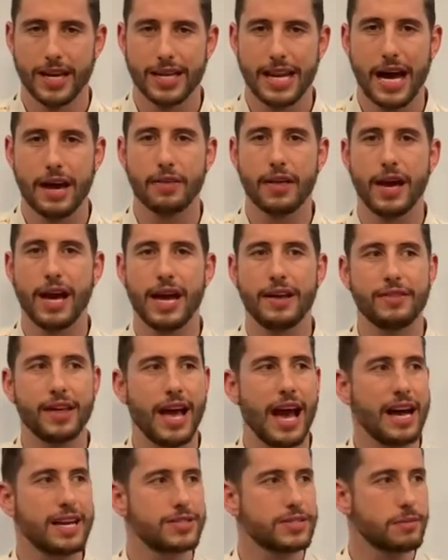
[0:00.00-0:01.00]
Now there
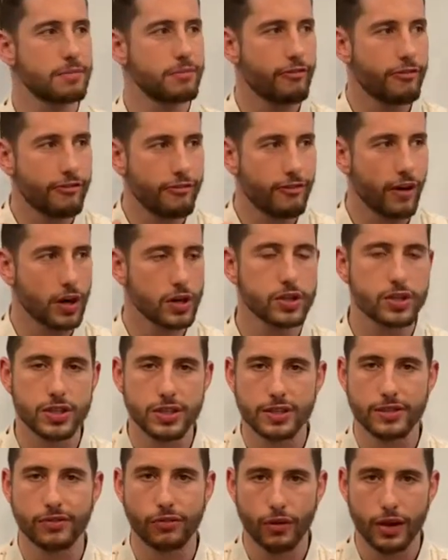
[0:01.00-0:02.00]
there has some
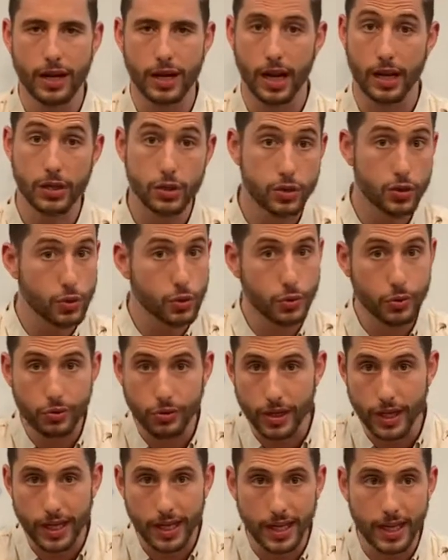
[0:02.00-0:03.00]
functions for it, like
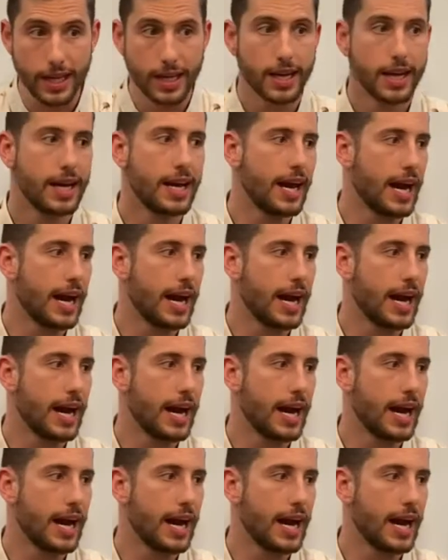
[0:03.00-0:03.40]
jewelry